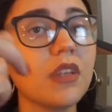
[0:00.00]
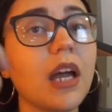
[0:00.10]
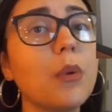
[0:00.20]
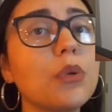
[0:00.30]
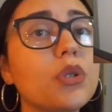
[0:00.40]

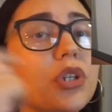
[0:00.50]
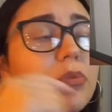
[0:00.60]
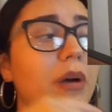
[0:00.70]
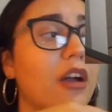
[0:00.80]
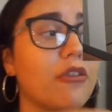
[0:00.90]
I was gonna
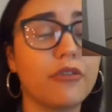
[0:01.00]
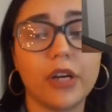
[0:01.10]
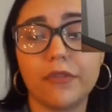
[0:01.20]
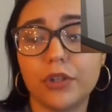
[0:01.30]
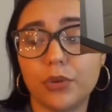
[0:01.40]
buy a
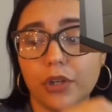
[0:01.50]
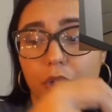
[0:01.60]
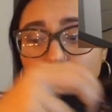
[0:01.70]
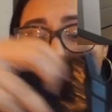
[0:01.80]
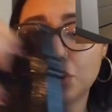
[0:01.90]
Forever
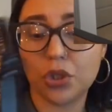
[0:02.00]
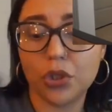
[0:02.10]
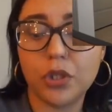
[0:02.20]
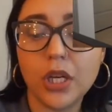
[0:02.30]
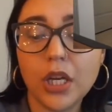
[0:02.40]
21
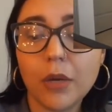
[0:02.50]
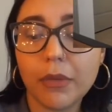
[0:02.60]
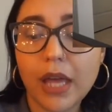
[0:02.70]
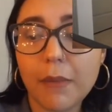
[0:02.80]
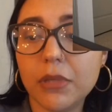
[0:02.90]
shoe,
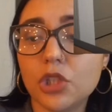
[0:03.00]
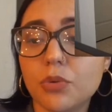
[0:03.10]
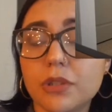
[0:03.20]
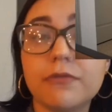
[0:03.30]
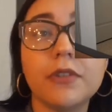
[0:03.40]
but that bitch
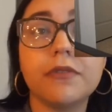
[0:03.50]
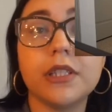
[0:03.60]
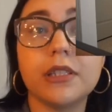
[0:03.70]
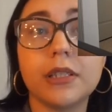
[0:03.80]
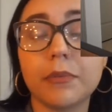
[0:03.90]
was
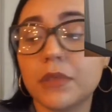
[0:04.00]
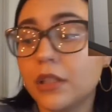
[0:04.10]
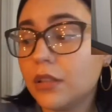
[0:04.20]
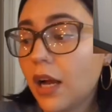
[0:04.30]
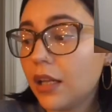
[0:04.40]
50
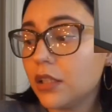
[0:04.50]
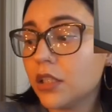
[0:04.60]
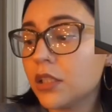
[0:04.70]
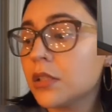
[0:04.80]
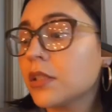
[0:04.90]
something
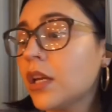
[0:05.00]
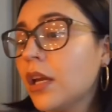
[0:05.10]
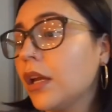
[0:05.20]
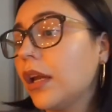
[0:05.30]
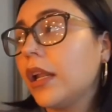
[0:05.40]
dollars,
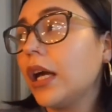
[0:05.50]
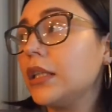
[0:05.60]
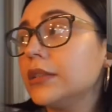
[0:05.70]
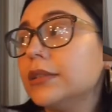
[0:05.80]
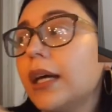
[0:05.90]
and
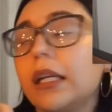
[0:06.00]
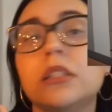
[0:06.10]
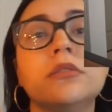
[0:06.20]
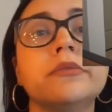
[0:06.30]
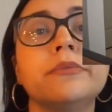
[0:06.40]
I was like,
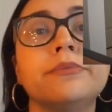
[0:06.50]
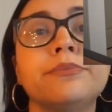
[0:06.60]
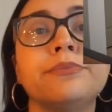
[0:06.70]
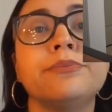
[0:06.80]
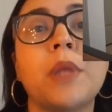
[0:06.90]

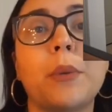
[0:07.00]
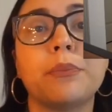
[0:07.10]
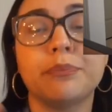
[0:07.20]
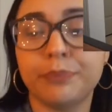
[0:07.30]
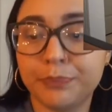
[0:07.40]
no,
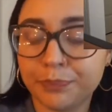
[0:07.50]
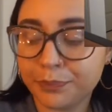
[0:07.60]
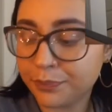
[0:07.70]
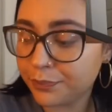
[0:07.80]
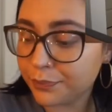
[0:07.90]

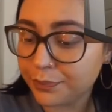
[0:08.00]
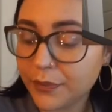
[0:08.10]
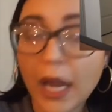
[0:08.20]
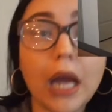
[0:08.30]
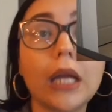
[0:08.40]

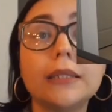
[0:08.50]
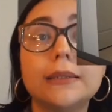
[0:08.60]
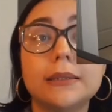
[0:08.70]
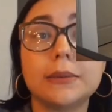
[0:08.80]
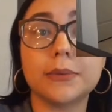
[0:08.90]
I'll get
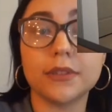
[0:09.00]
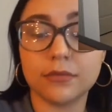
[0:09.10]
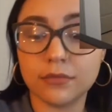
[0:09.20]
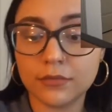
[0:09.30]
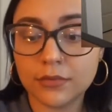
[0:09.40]
this
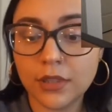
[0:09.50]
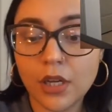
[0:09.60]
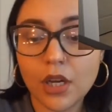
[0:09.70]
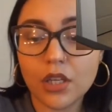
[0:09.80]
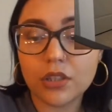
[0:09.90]

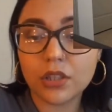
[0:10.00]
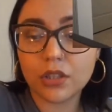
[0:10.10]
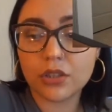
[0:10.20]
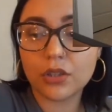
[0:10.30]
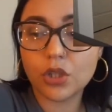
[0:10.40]
one.
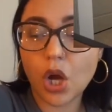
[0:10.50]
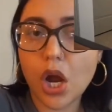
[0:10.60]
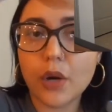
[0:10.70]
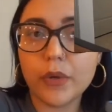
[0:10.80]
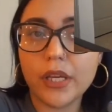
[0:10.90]
So
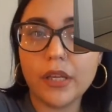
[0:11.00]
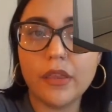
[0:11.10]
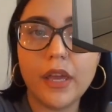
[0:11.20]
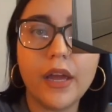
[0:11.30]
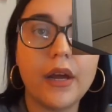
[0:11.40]
sorry
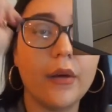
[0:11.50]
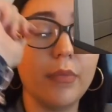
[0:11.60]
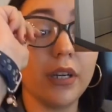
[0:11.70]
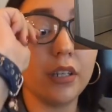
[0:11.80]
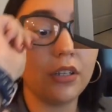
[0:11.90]
there,
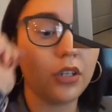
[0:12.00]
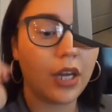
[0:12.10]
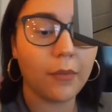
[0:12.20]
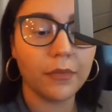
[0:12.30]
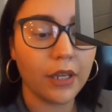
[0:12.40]
but you know,
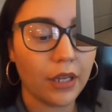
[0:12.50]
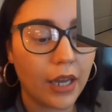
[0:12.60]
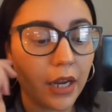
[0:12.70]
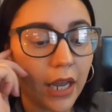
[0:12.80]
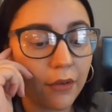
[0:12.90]

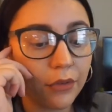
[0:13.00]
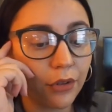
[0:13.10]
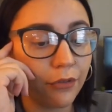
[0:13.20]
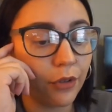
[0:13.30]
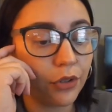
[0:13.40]
I have
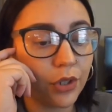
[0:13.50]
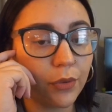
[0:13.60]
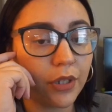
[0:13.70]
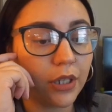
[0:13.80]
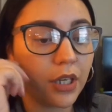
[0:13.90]
no filter
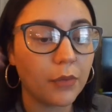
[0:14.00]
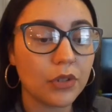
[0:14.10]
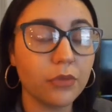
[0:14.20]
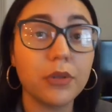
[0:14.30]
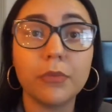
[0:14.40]
when it
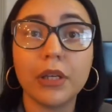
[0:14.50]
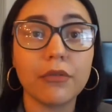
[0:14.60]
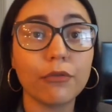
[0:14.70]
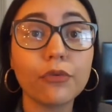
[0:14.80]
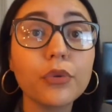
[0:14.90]
comes to me
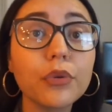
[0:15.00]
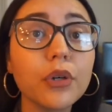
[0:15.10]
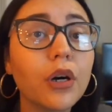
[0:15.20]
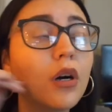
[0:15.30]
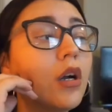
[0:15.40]
being
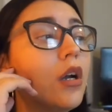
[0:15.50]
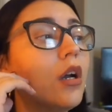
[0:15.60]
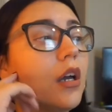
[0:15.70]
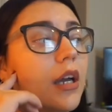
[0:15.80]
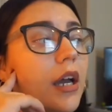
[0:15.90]
frugal.
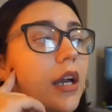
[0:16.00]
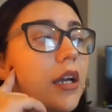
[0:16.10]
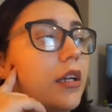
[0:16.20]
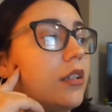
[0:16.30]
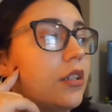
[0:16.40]

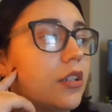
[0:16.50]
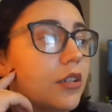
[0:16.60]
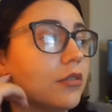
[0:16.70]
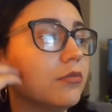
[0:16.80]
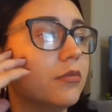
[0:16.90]
You
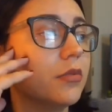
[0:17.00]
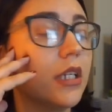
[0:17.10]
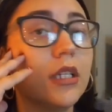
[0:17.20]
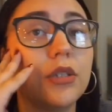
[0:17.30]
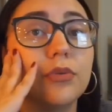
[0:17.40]
know,
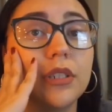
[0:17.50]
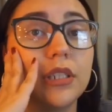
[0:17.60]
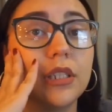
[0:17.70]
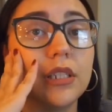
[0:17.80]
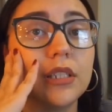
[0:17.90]
it is what
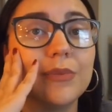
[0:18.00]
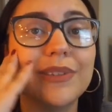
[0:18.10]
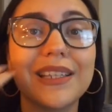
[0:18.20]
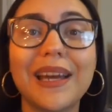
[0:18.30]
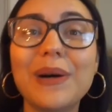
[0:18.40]
it is,
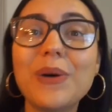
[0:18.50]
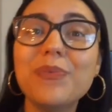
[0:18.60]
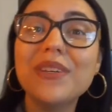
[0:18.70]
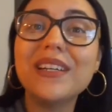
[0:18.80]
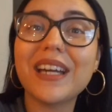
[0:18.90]
and I
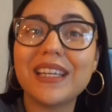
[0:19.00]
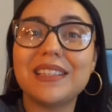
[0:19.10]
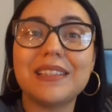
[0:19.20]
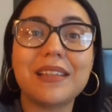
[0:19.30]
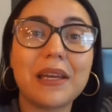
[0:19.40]
hope you guys
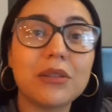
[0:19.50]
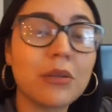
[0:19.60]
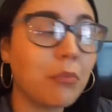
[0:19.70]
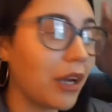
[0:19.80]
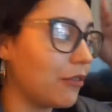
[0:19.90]
liked
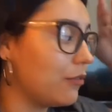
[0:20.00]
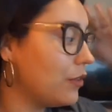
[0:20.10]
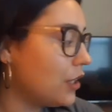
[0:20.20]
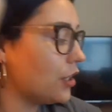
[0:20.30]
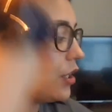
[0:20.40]
my
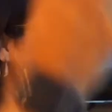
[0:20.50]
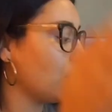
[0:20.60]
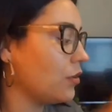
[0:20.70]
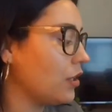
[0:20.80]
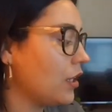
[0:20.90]
video.